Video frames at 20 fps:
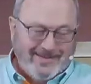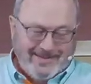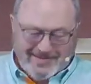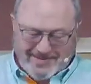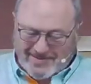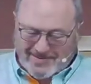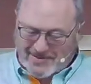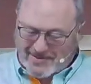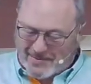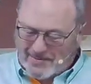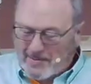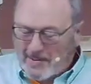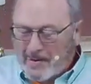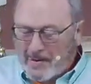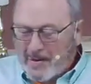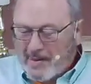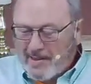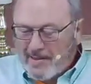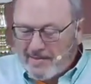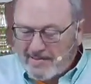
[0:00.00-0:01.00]
So
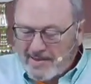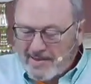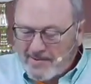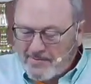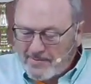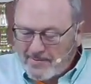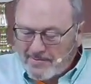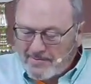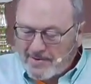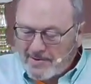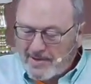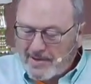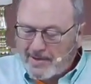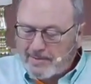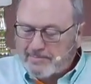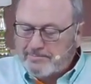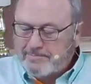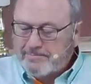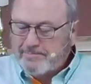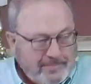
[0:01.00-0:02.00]
they were,
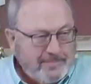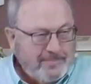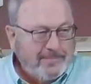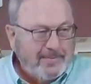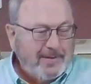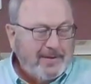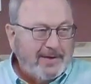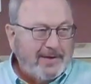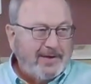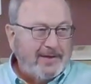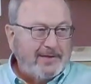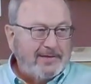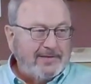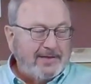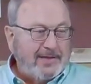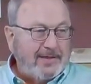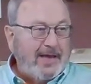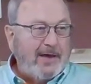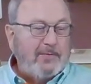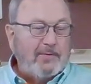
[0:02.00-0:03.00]

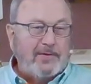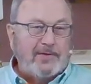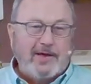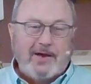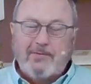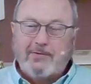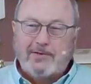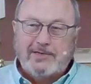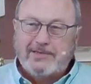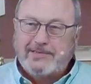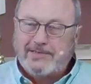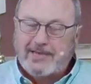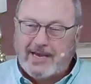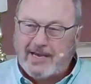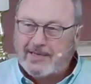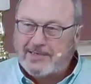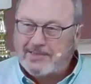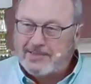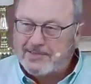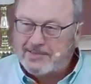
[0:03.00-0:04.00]
they were just
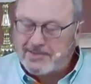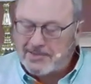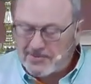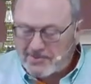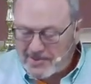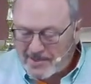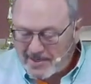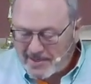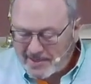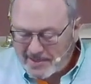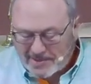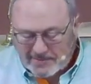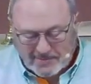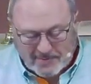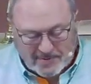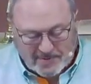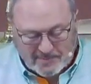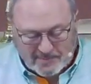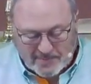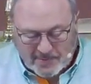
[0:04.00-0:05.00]
anxious to try and get
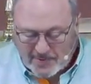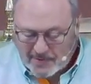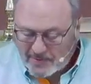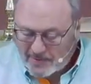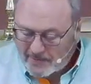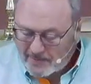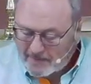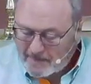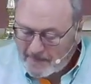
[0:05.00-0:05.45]
rid of Paul.